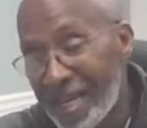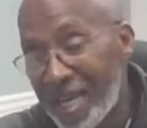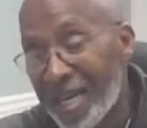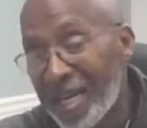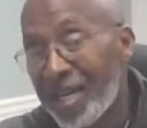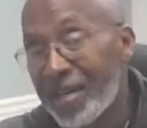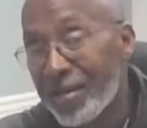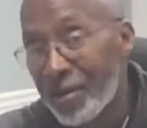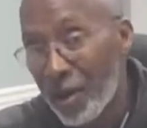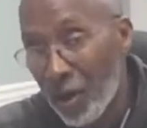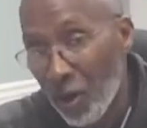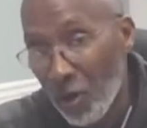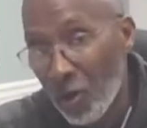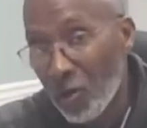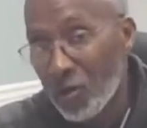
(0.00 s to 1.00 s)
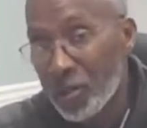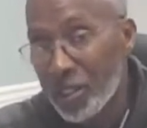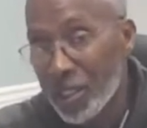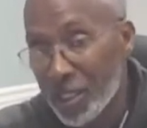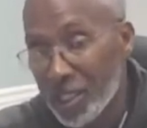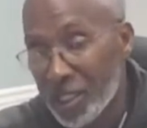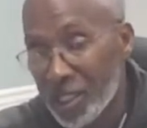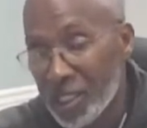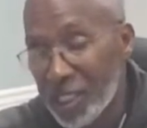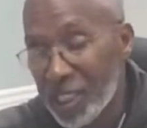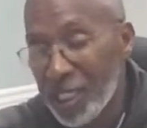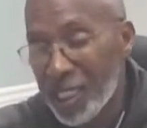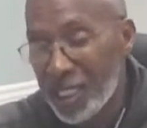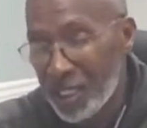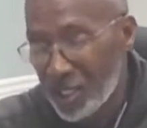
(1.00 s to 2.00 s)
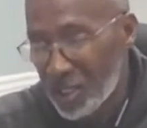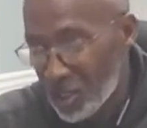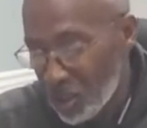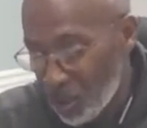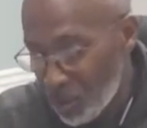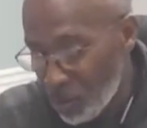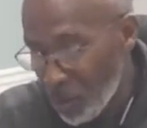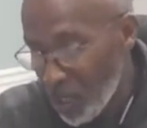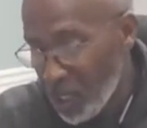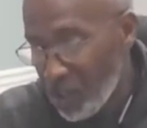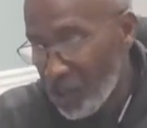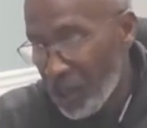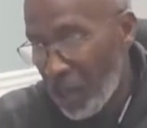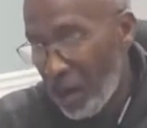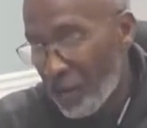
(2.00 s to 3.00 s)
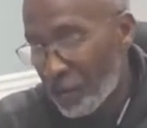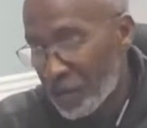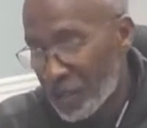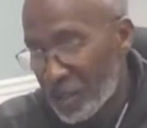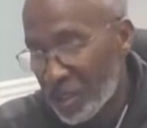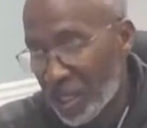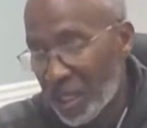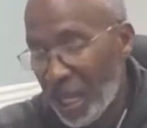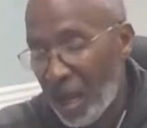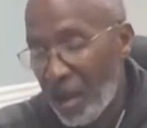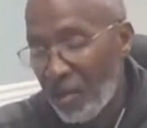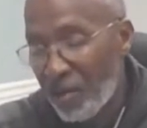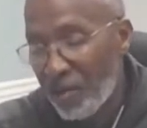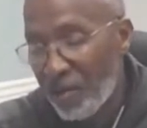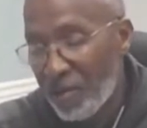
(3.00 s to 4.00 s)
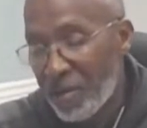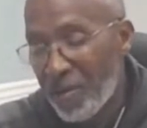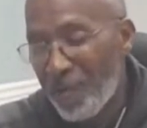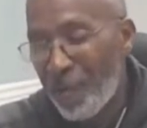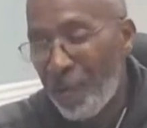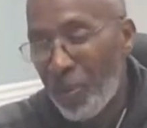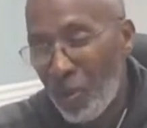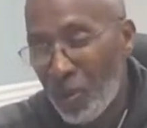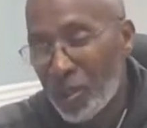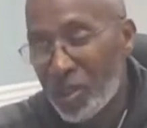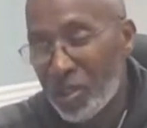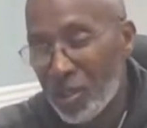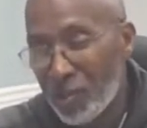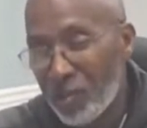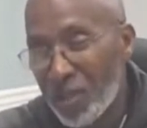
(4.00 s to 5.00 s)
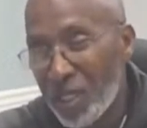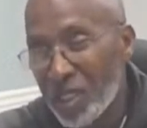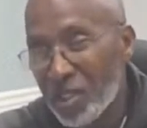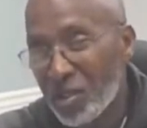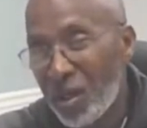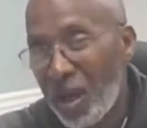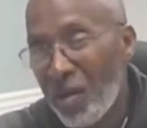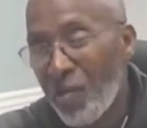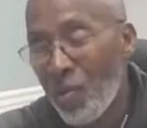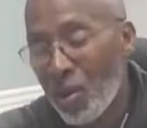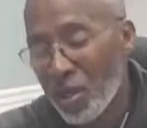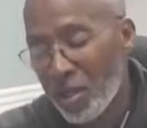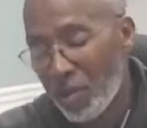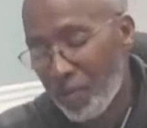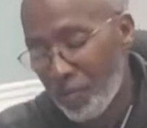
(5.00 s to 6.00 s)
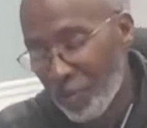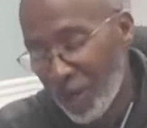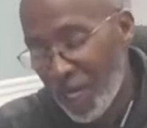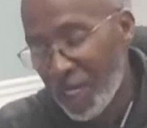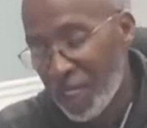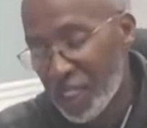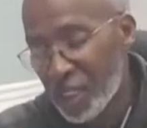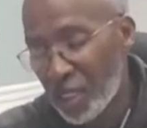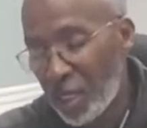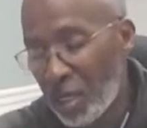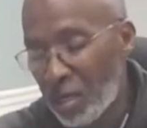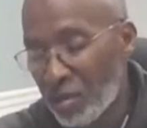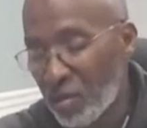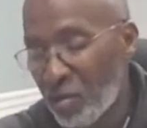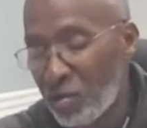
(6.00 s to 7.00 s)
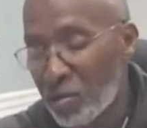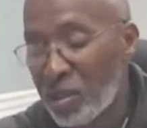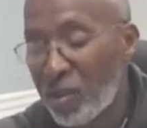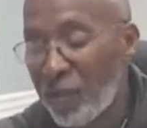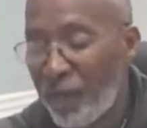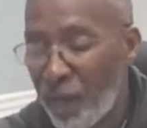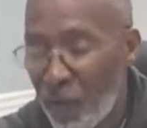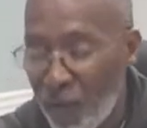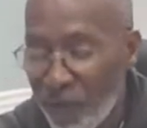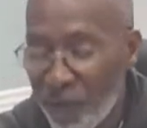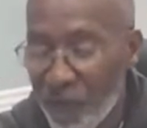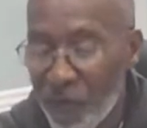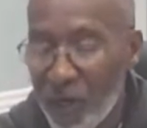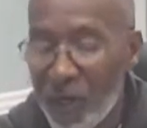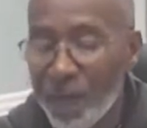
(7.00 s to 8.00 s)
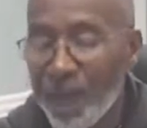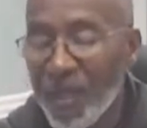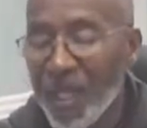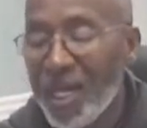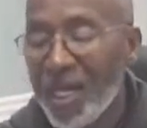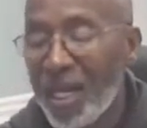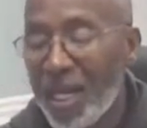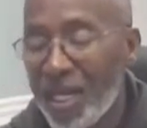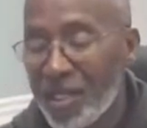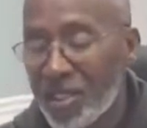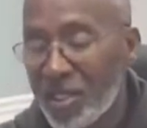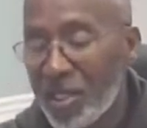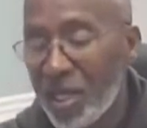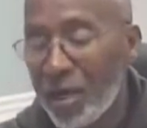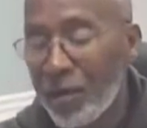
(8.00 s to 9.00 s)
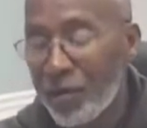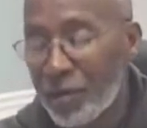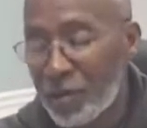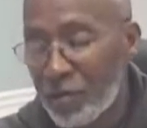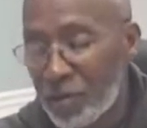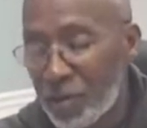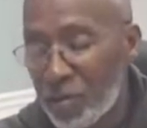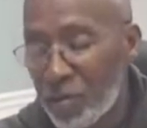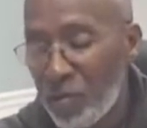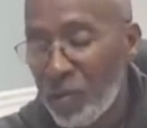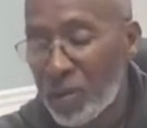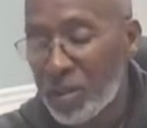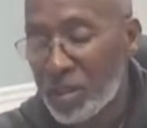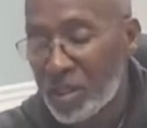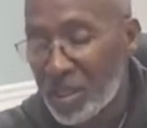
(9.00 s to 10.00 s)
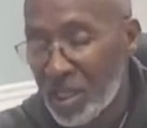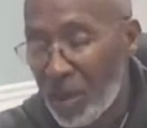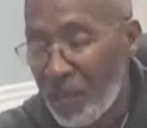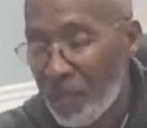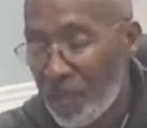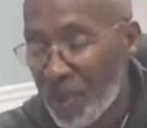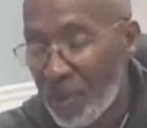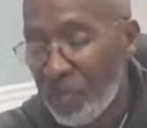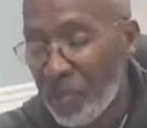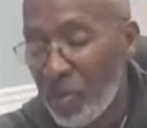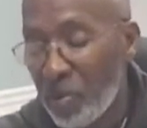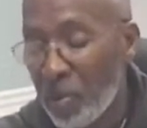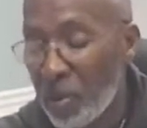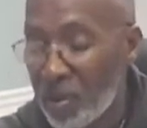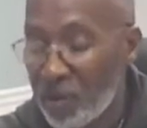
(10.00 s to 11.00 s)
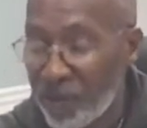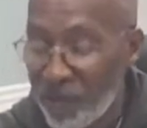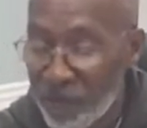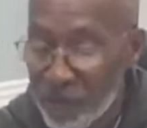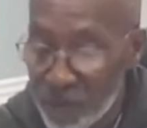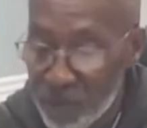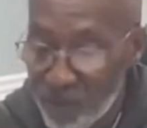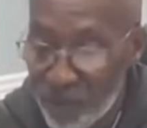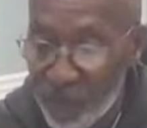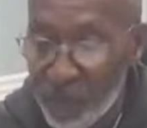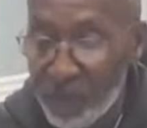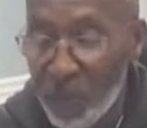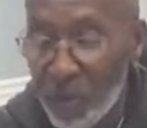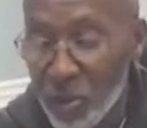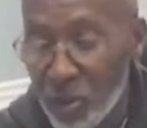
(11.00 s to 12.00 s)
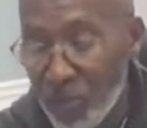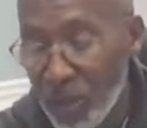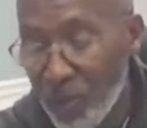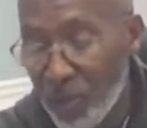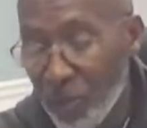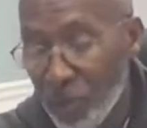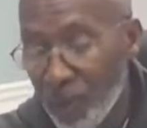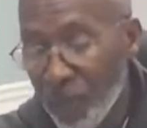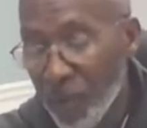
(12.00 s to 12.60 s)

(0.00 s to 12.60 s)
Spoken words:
and urges. And so that stuck out important to me. So I want to bring this article to the forefront and share it with some people, or for most people,